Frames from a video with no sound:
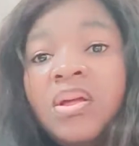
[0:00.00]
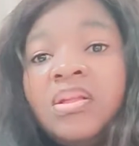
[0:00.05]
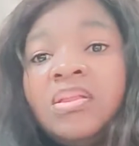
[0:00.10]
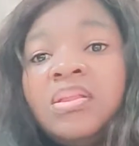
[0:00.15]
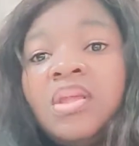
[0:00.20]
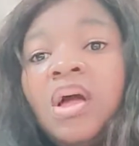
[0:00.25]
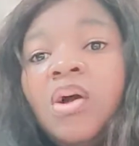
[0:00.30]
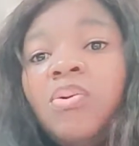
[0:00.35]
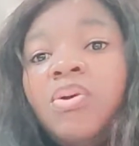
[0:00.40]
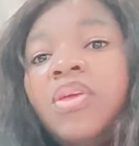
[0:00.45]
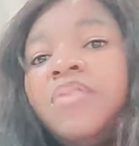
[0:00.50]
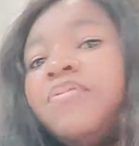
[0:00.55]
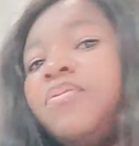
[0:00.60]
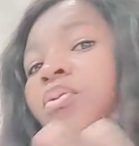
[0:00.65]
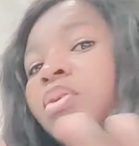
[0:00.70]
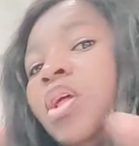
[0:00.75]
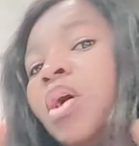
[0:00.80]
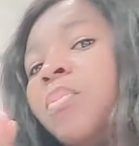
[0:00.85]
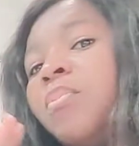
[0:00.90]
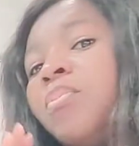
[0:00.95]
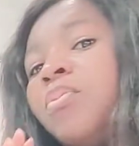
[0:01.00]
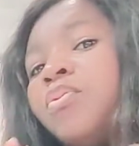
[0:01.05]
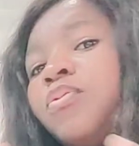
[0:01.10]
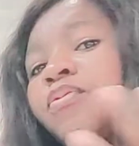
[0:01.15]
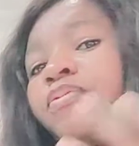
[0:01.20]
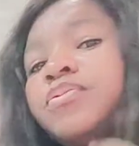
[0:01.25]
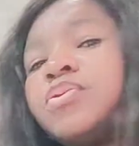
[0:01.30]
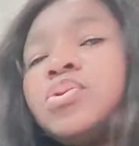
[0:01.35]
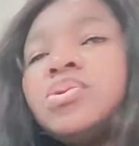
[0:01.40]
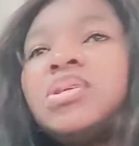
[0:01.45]
Now, if you now
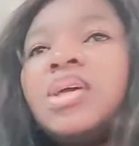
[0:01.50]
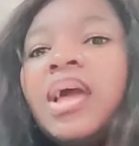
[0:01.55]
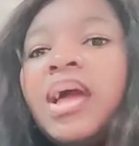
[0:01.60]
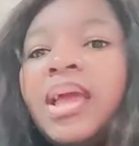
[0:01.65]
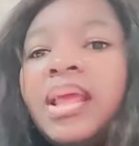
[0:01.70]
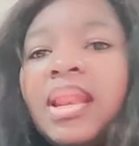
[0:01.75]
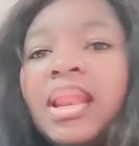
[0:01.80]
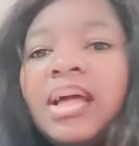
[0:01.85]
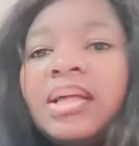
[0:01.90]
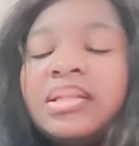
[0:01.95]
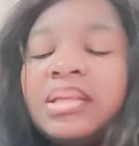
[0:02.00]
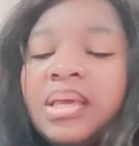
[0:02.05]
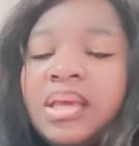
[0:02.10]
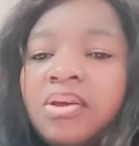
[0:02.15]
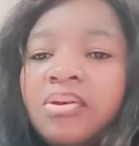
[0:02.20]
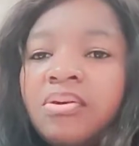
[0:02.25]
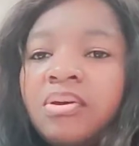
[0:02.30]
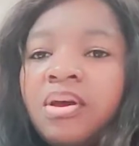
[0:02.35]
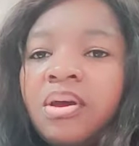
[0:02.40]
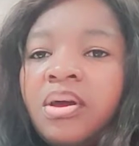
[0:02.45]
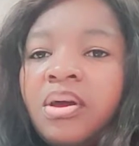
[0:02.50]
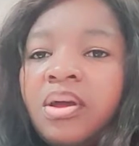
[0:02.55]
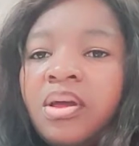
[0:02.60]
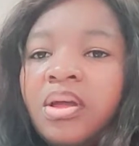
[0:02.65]
move to the island area,